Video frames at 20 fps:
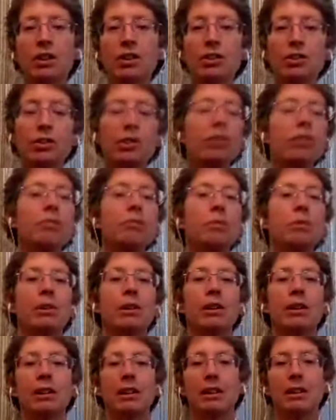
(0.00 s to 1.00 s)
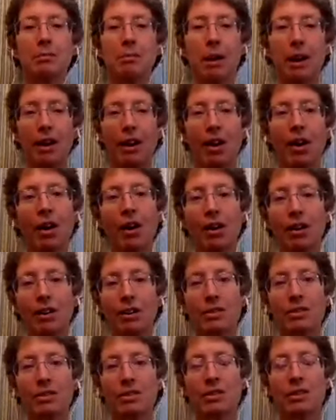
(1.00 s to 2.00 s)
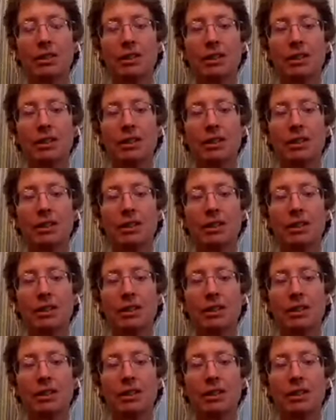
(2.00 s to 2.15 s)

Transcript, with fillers: turmoil in my heart.